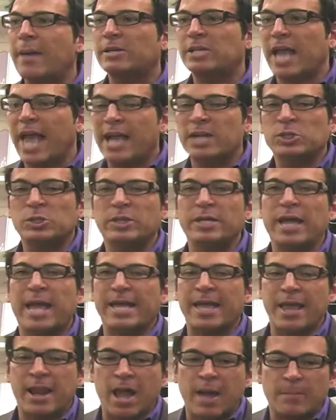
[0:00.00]
Actually, I
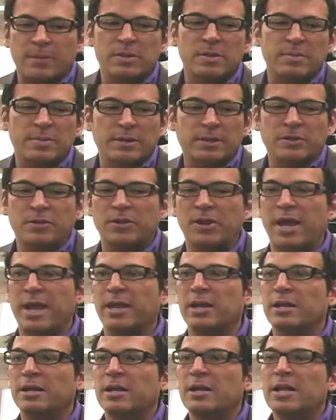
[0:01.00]
get up in the middle of the
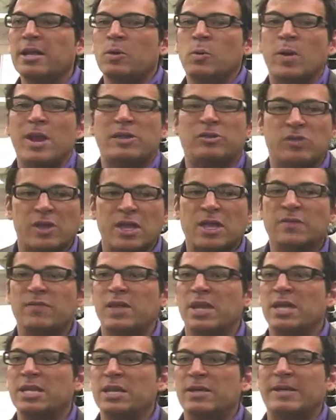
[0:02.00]
night when I think of an
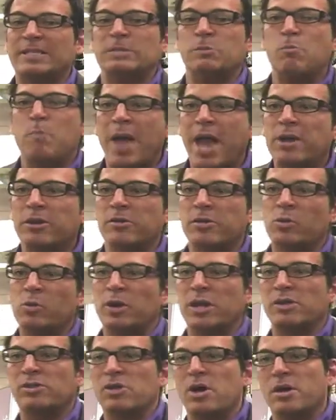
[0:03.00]
idea that's better than the one
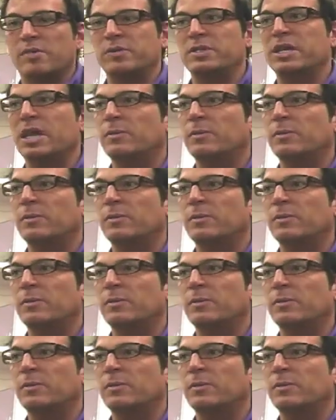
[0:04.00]
I thought of the day